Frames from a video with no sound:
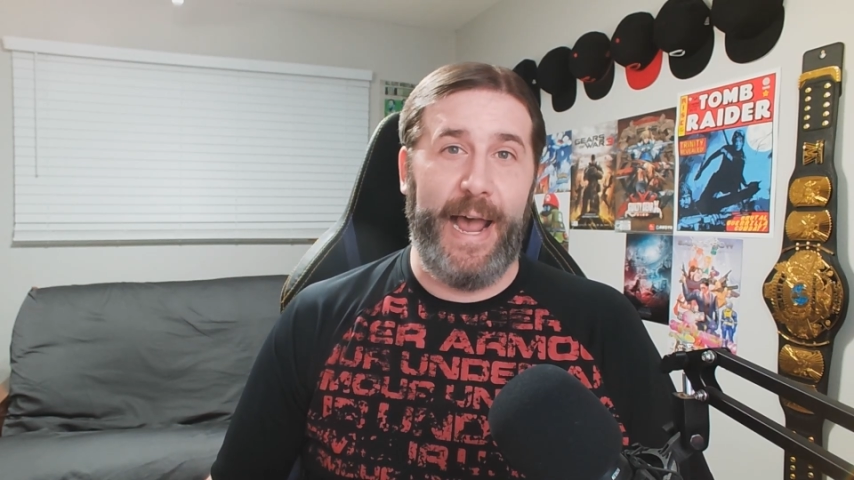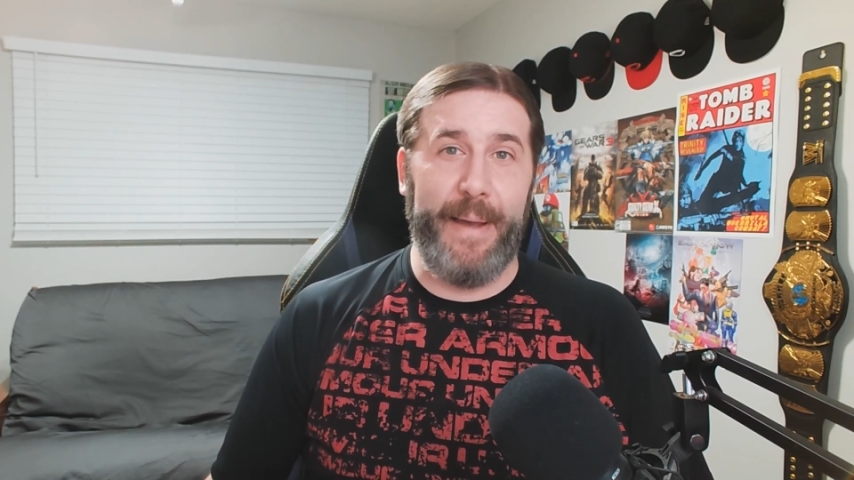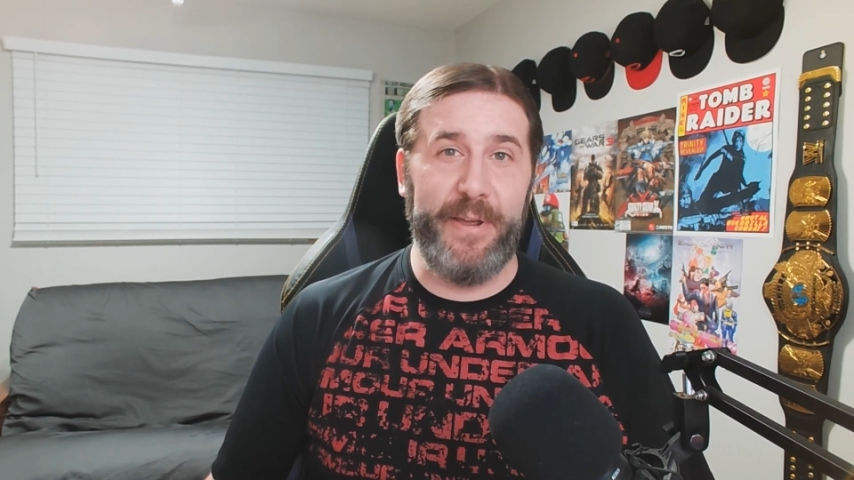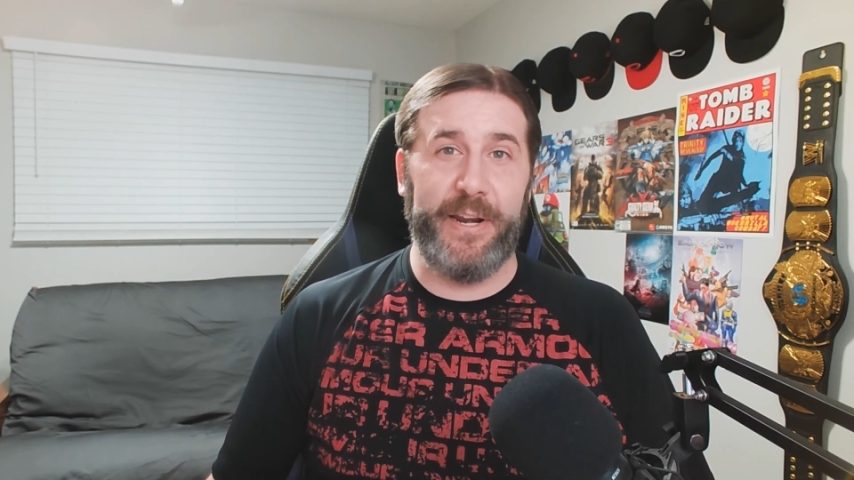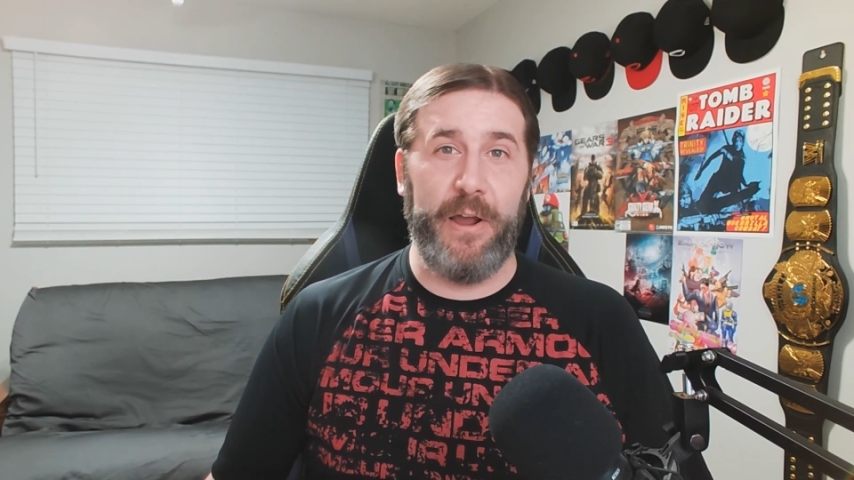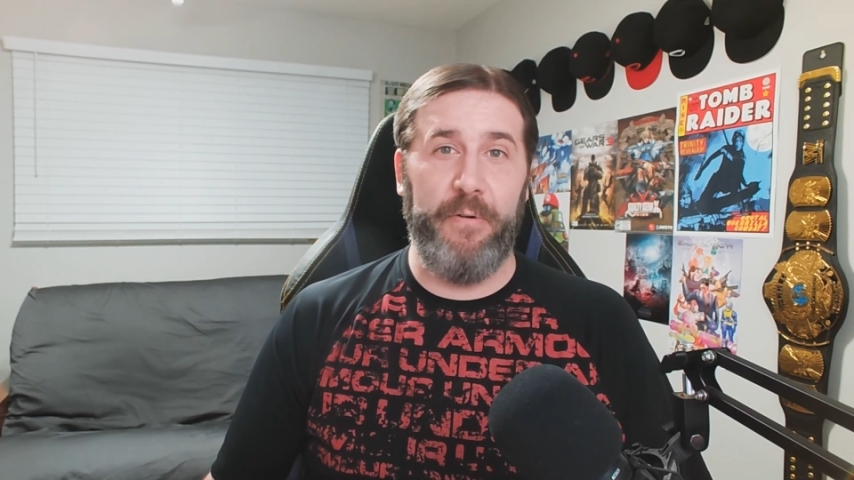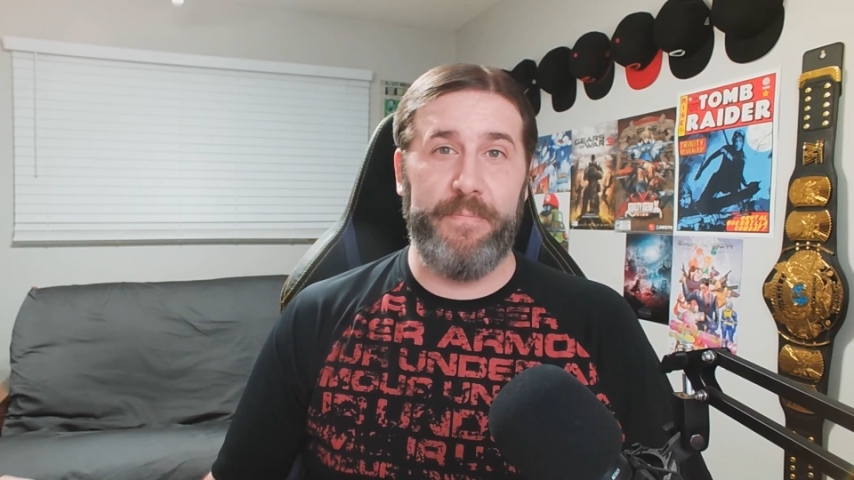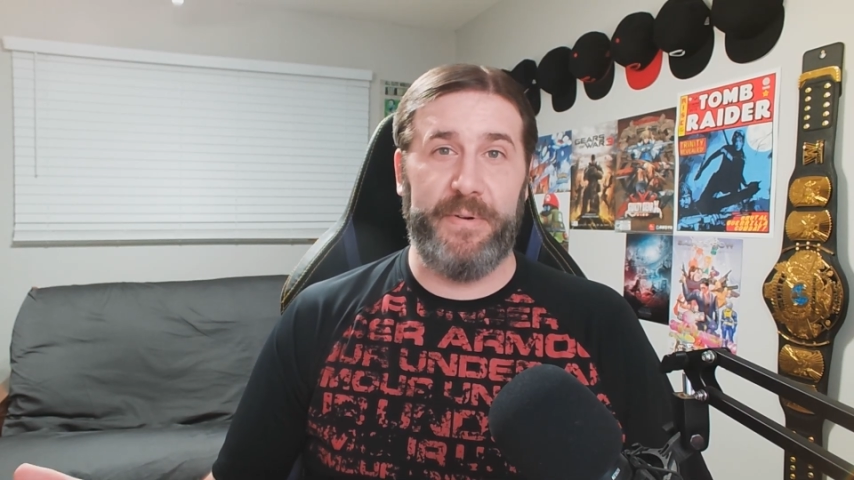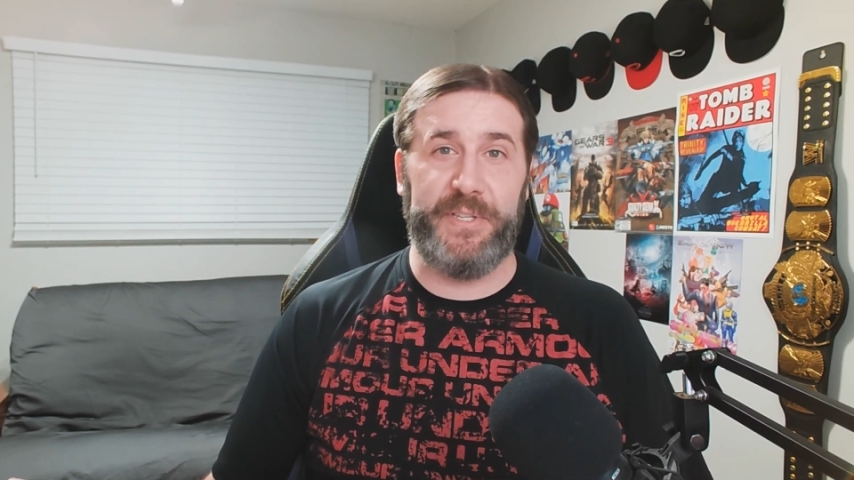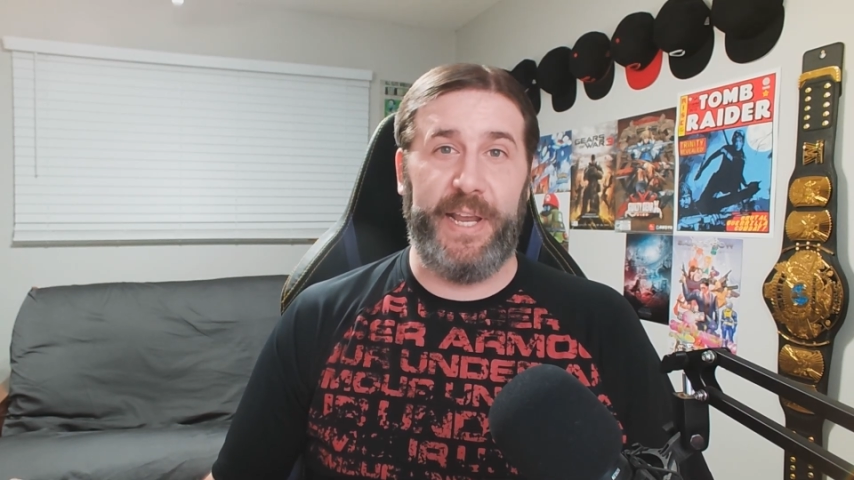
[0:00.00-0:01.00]
I'm going to go with
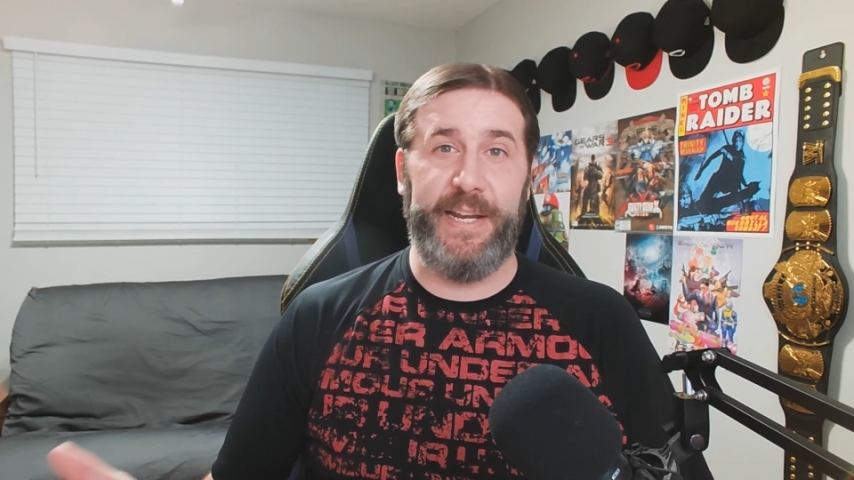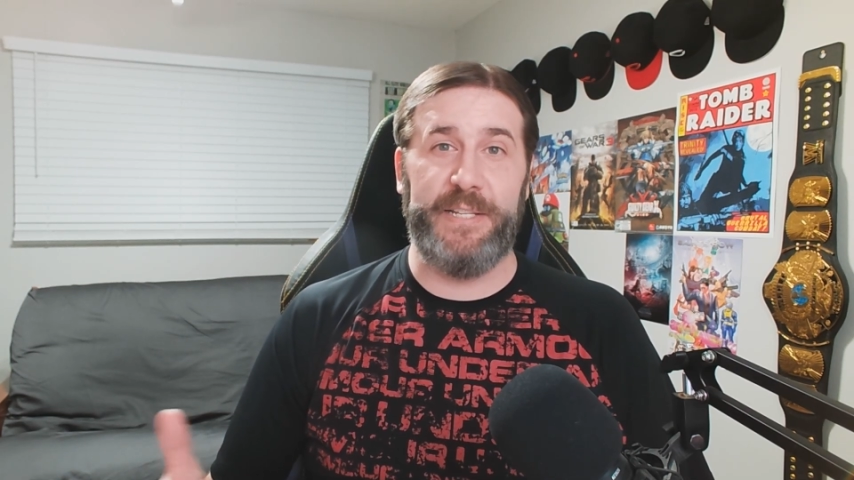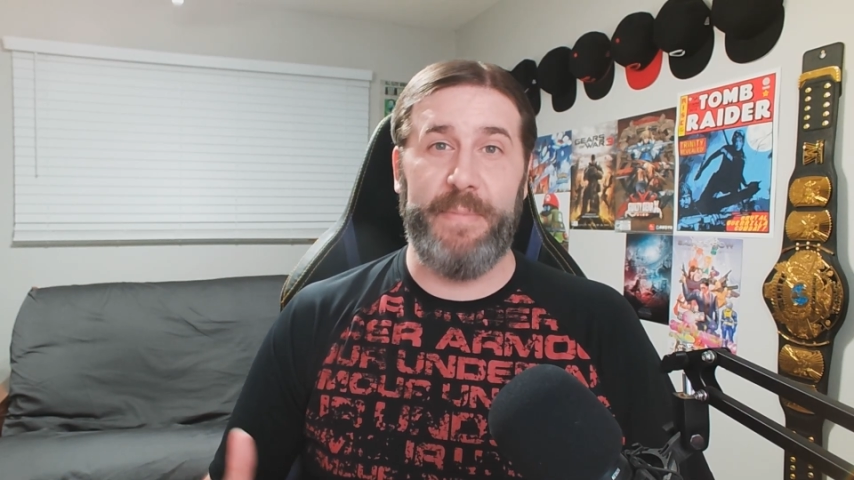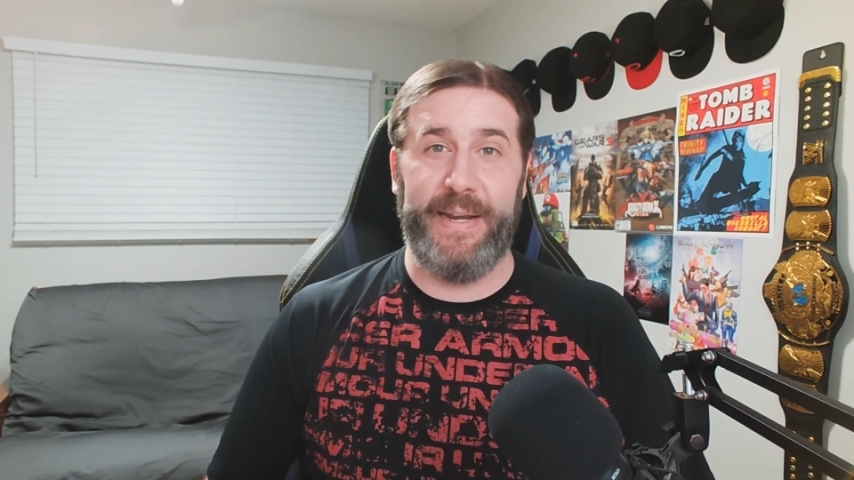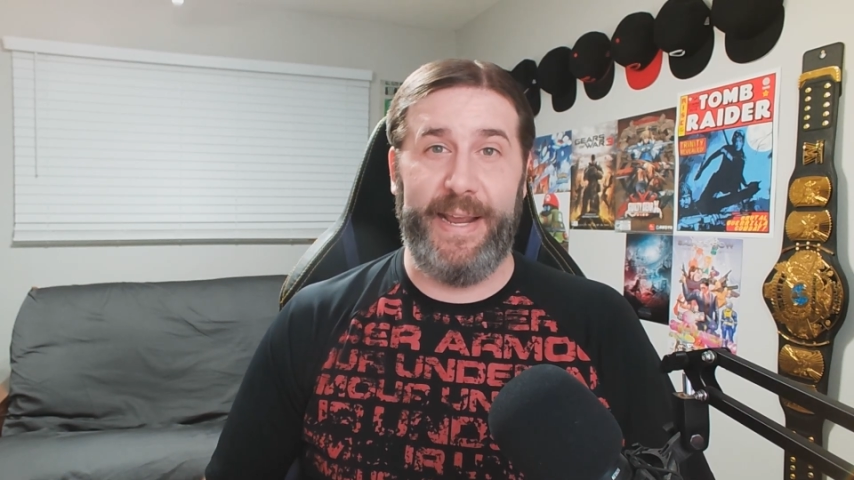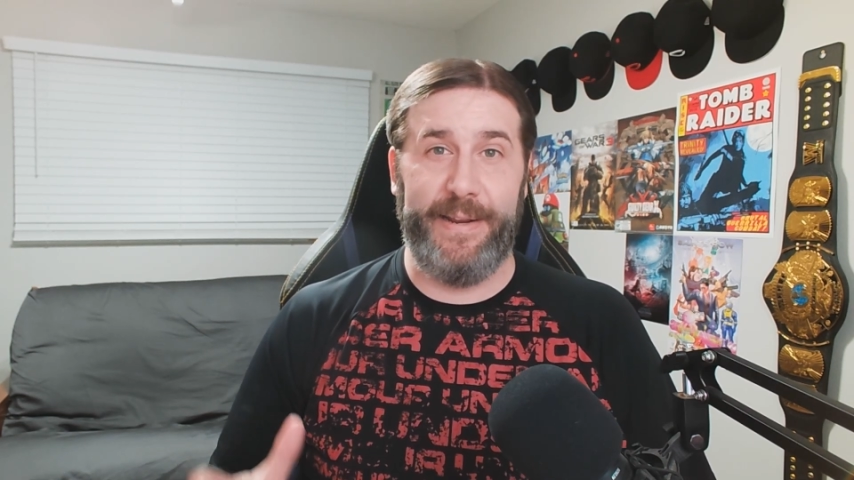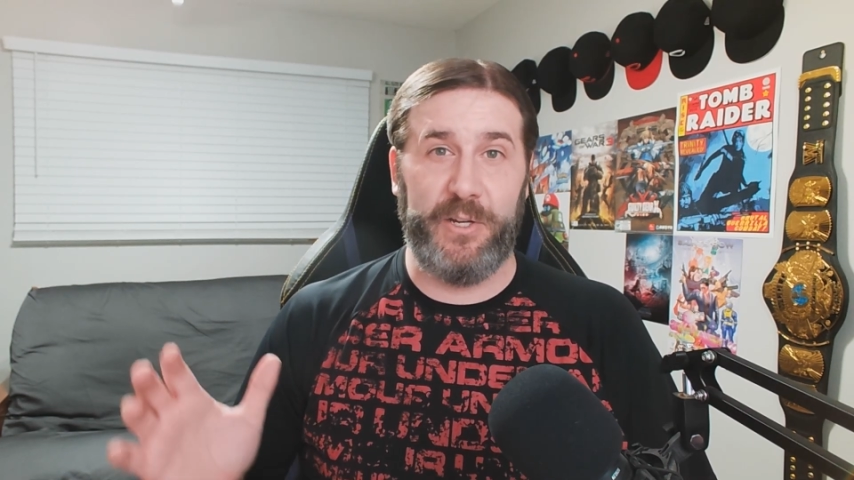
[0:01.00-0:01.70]
Mercedes Moné